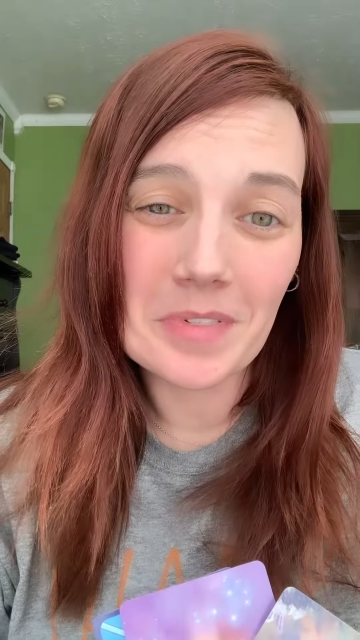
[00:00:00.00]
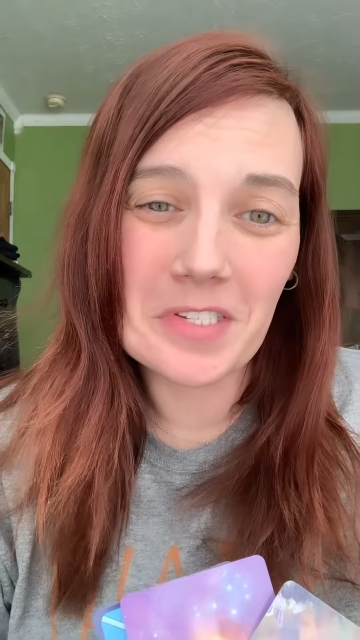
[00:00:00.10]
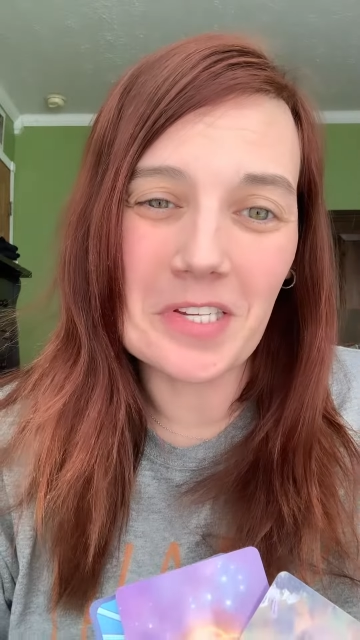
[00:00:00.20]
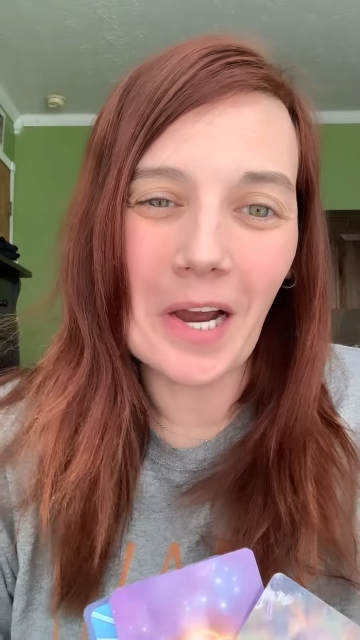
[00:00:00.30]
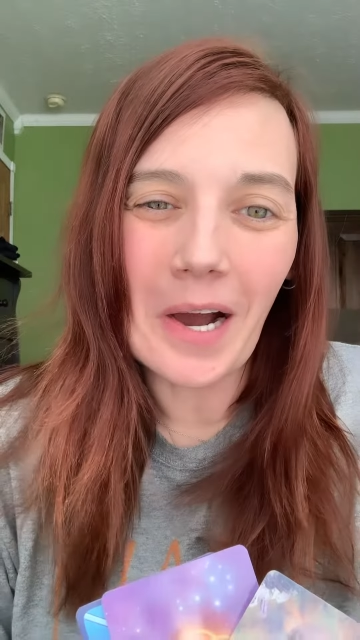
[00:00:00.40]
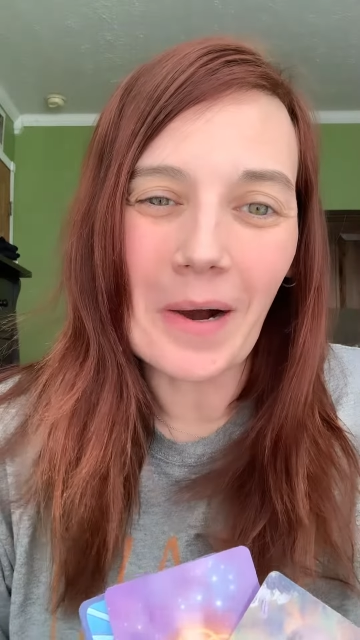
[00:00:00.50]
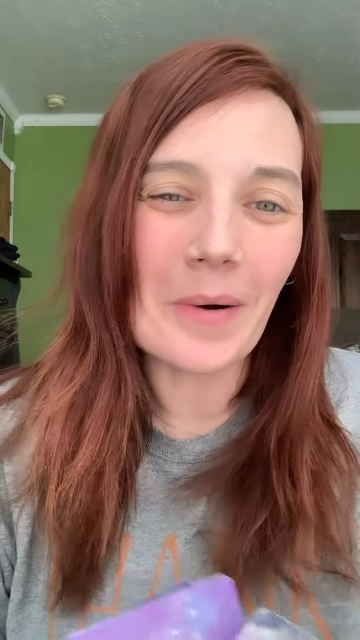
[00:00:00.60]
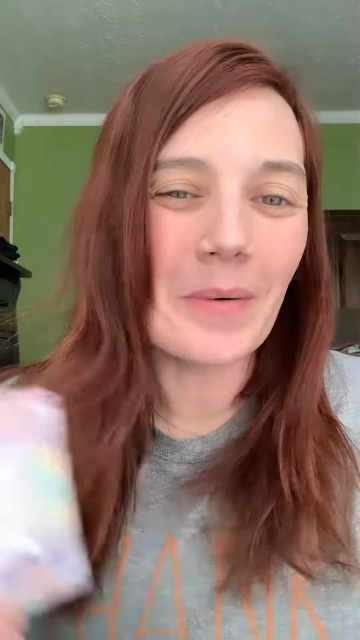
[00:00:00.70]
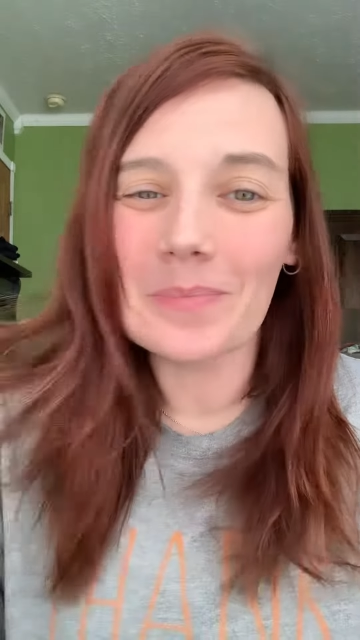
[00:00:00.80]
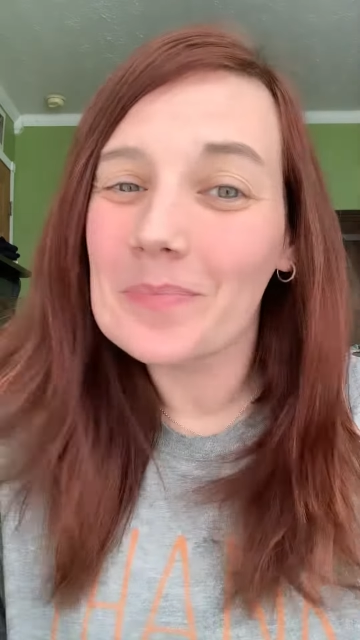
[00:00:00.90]

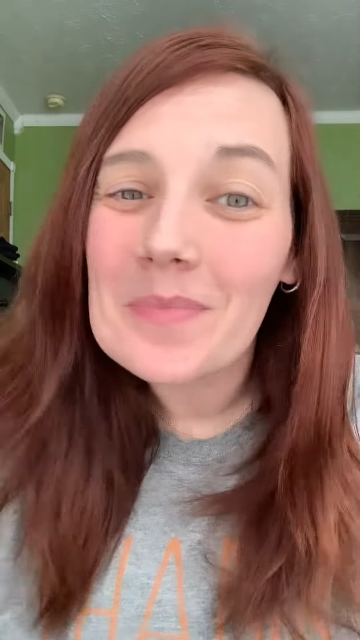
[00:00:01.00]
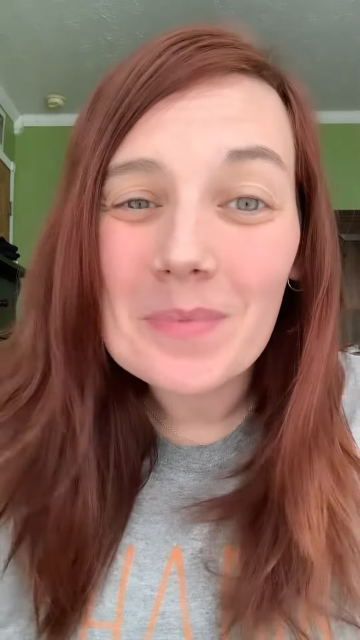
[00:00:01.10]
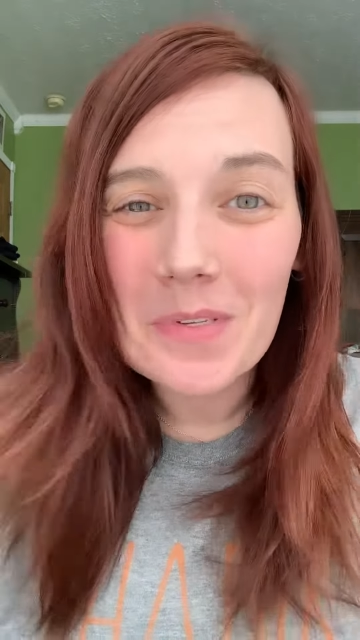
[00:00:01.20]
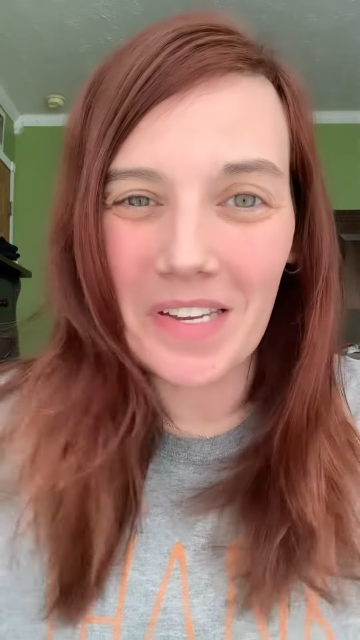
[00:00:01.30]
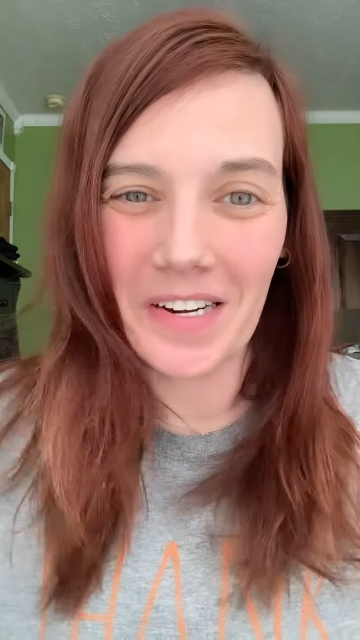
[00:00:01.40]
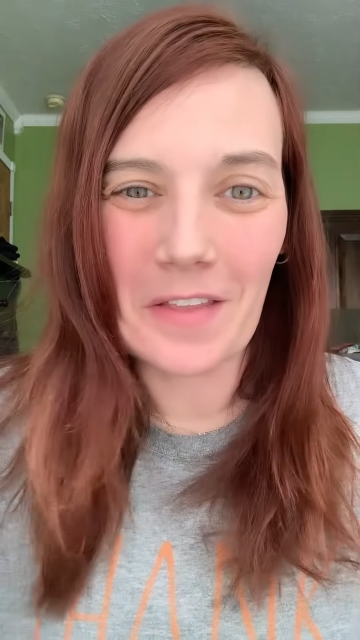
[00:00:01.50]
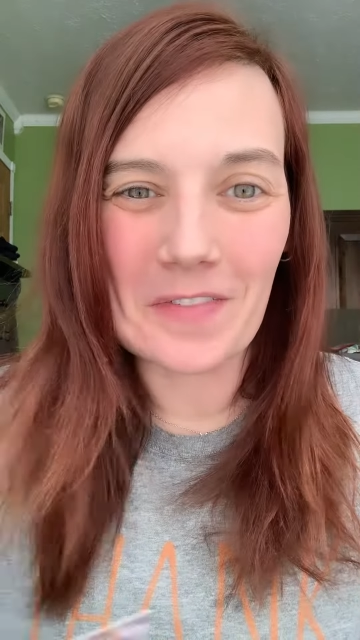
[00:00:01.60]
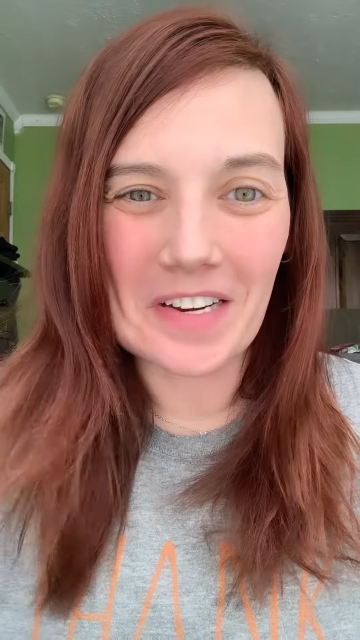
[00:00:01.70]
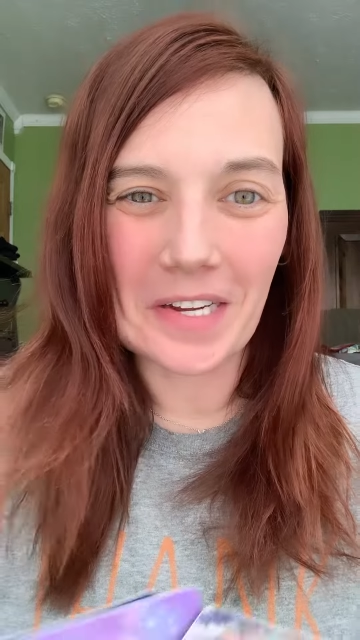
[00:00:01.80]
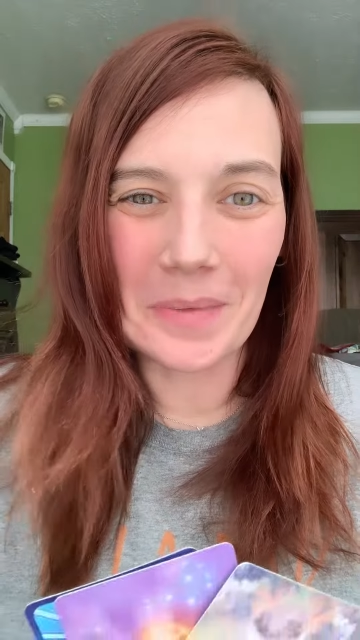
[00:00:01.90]
So you get another video.